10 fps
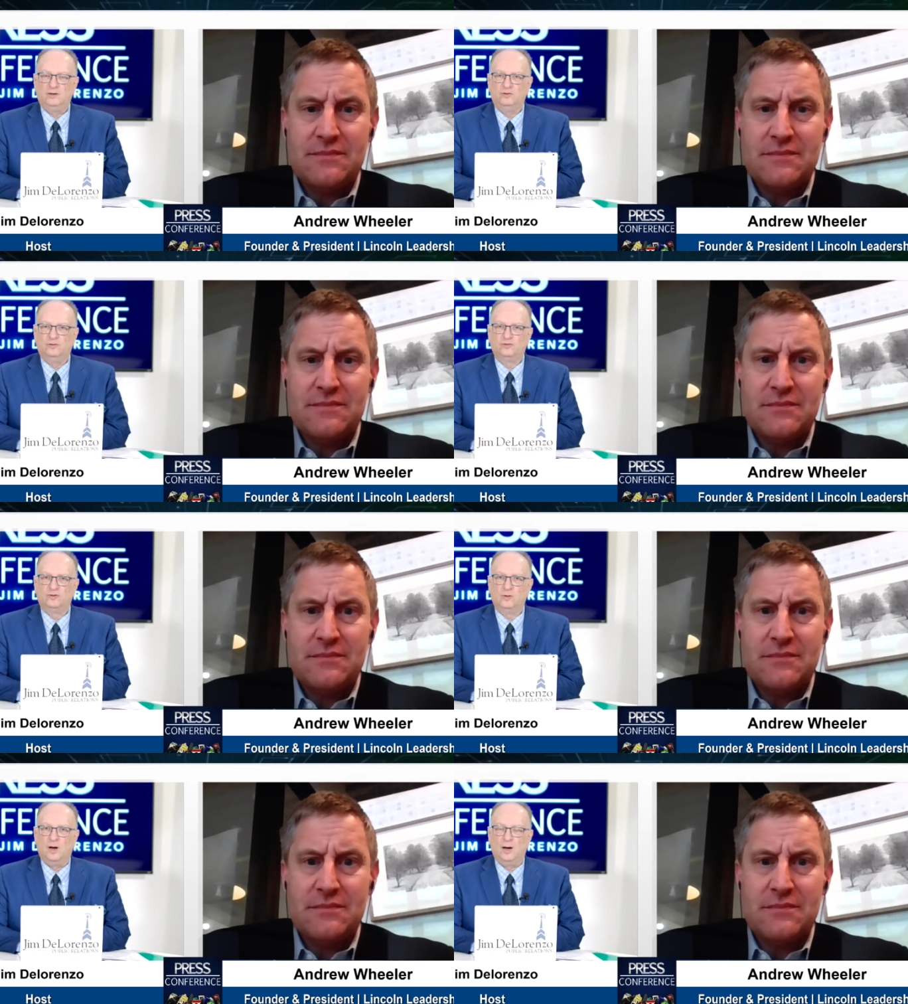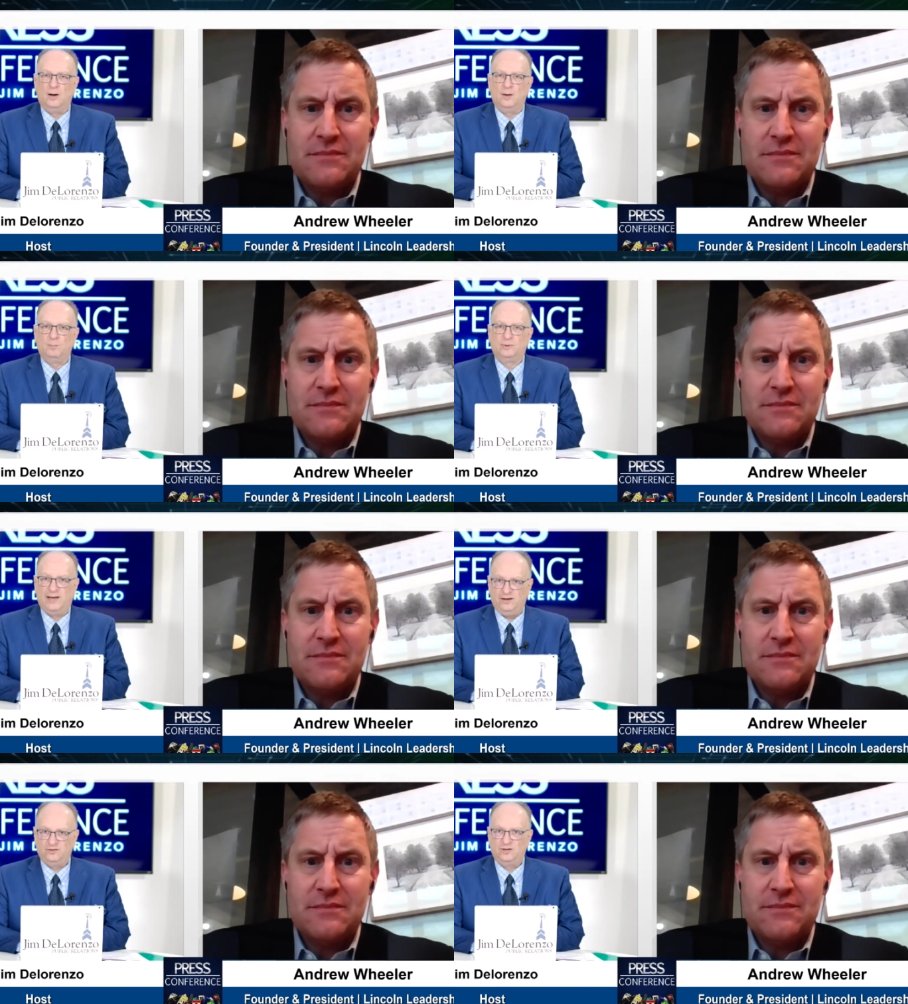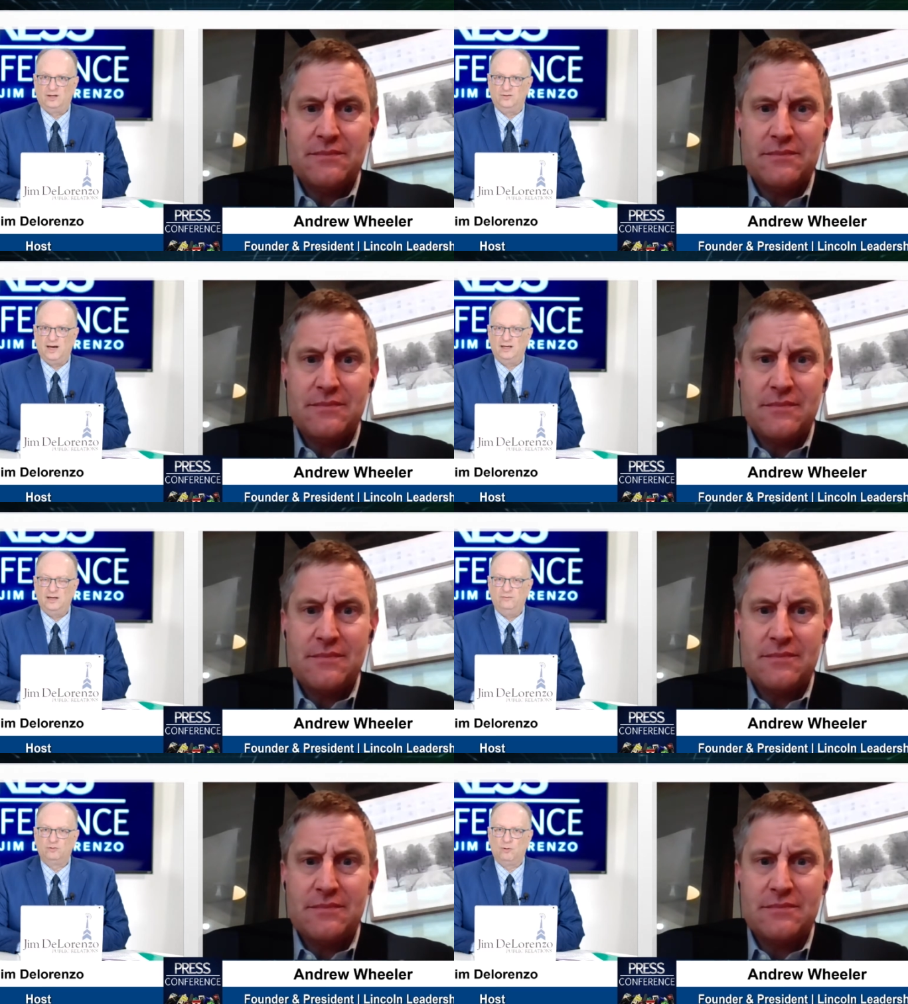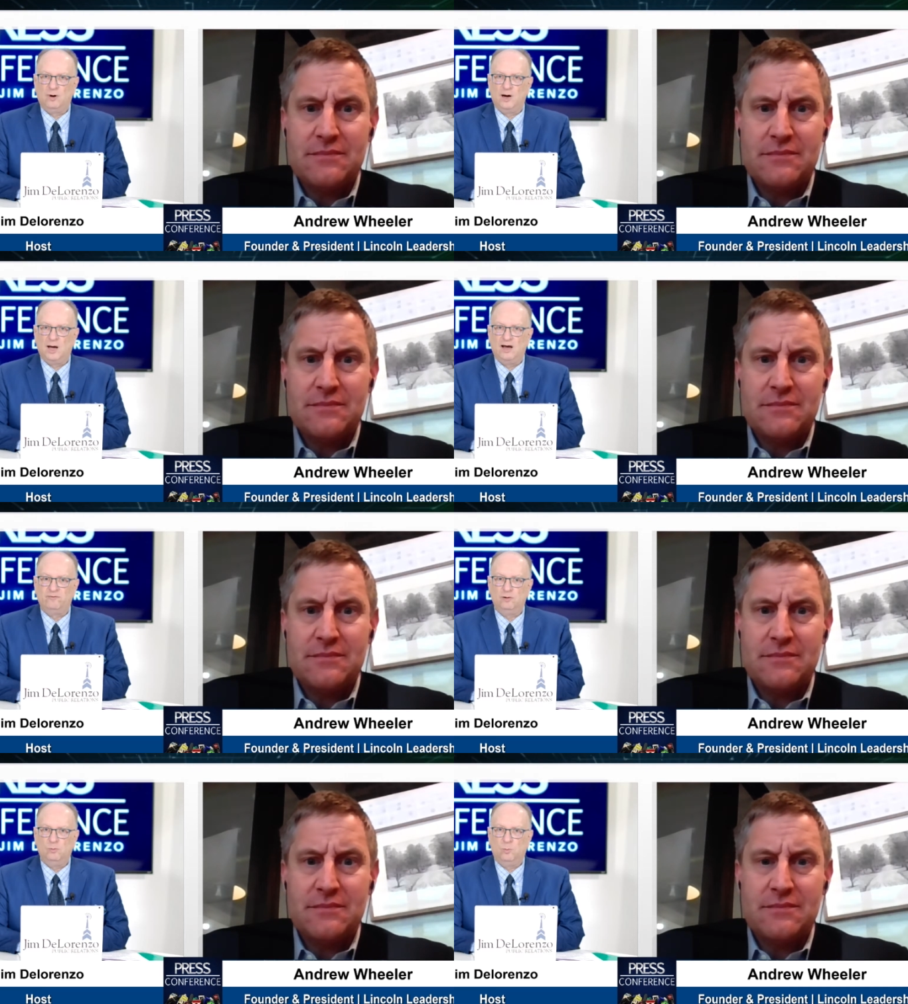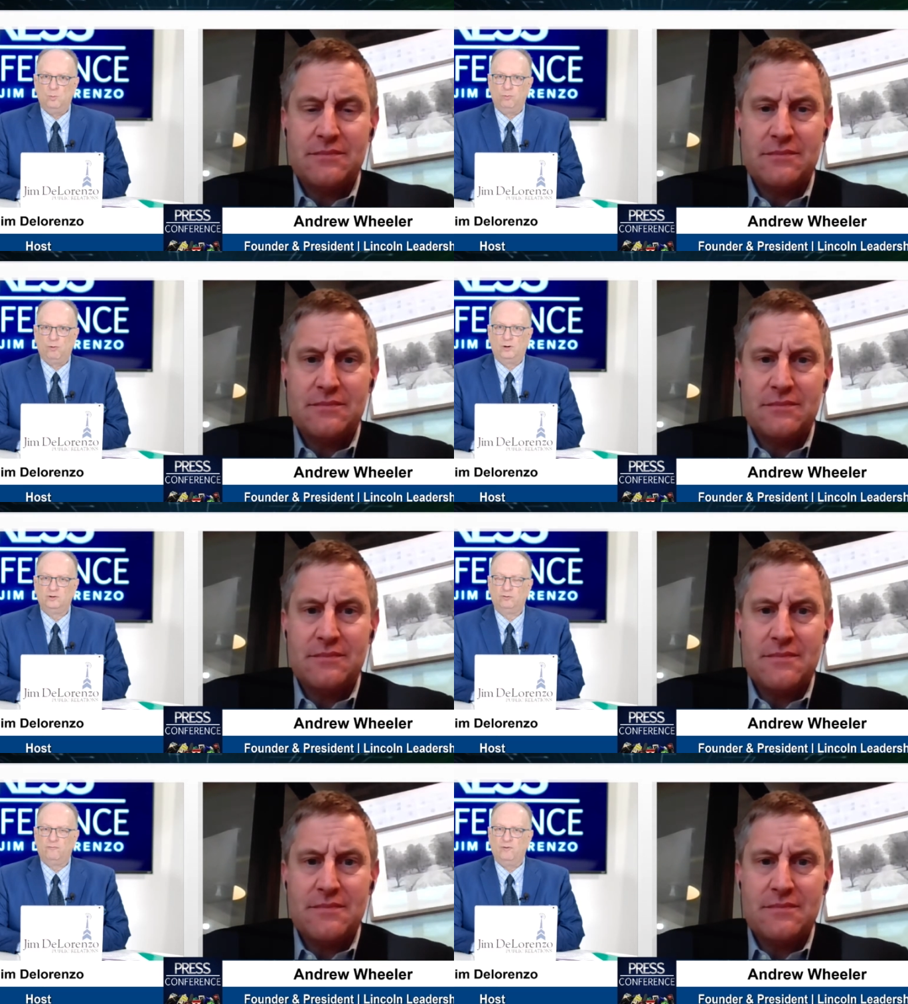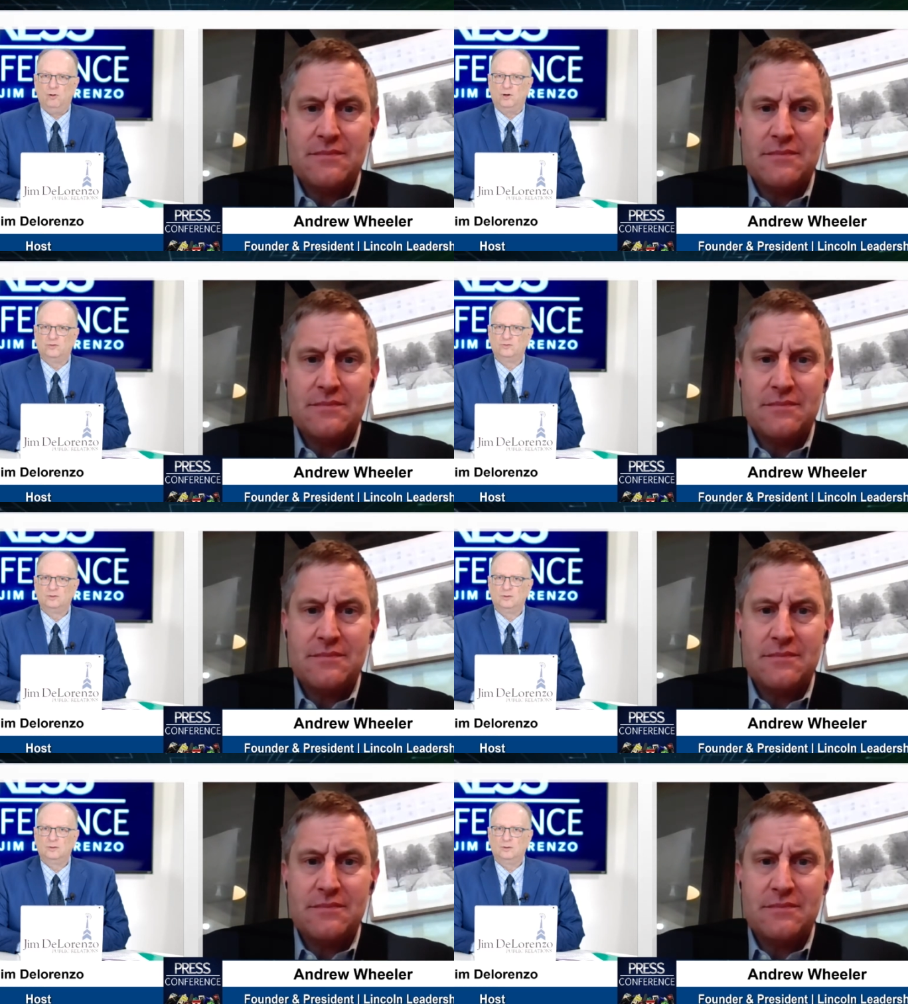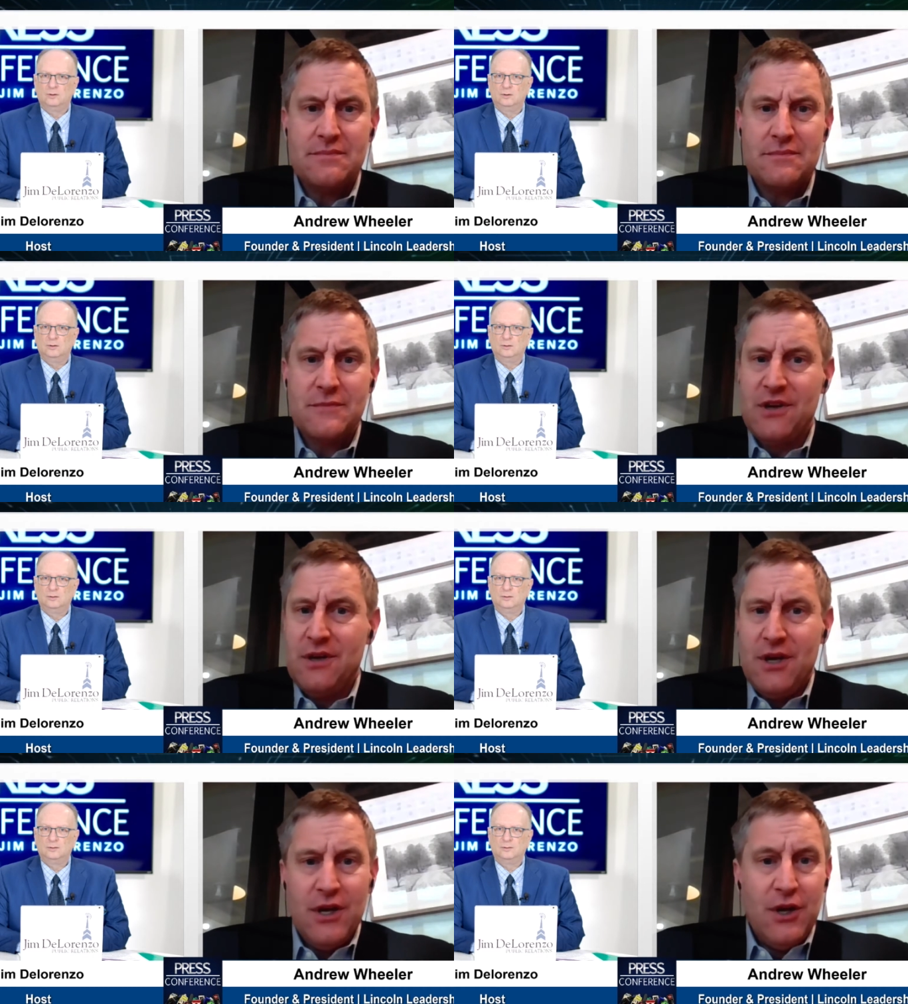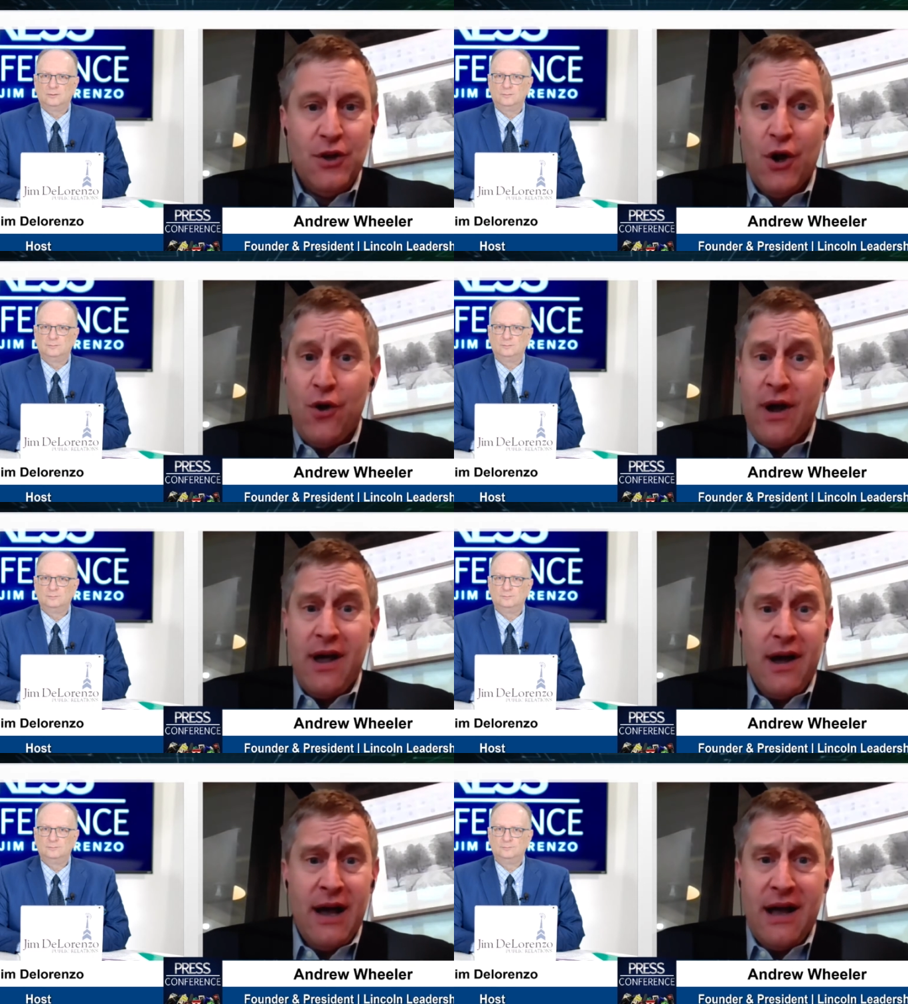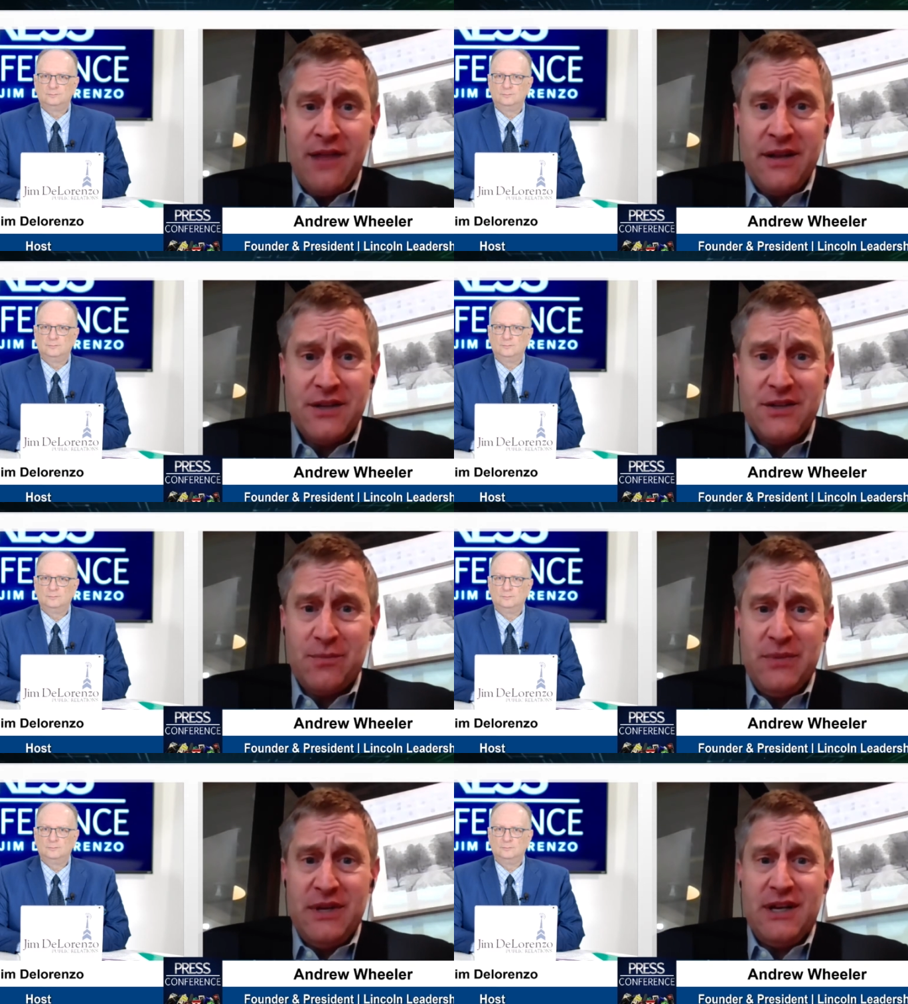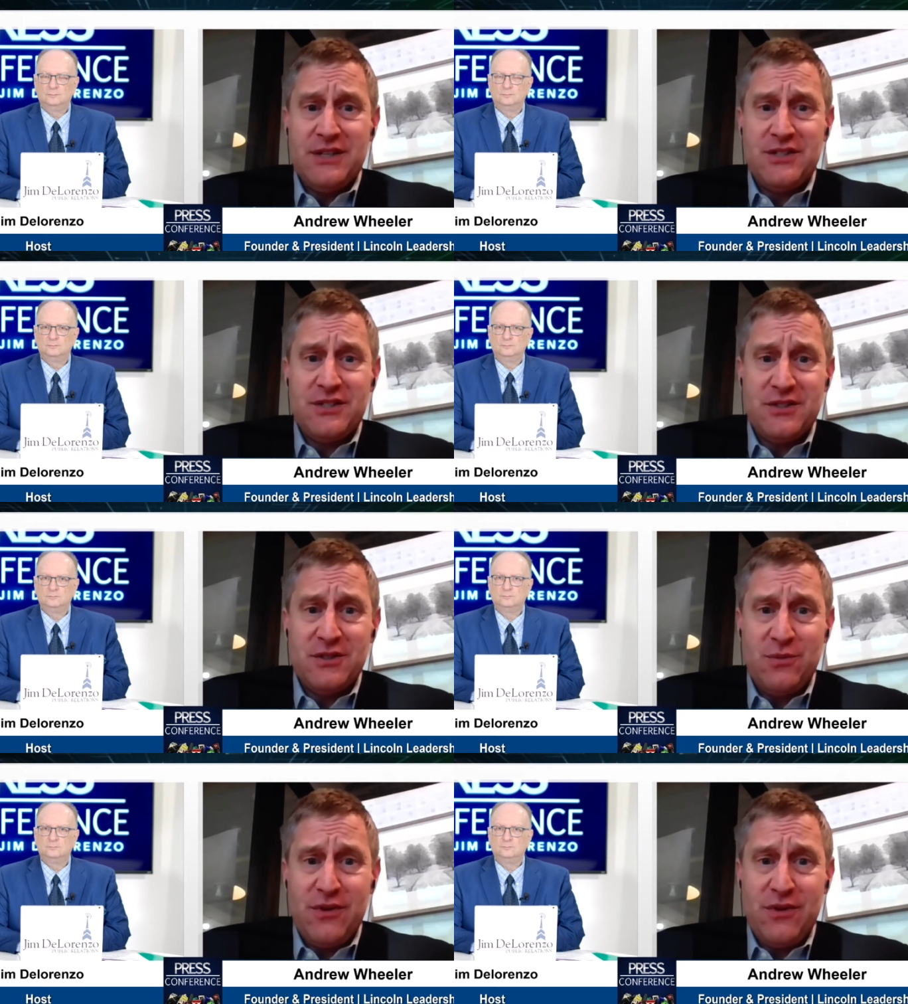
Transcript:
Speaker 1: to uh, place executives, or have you broadened your focus?
Speaker 2: No, I, I think to be consistent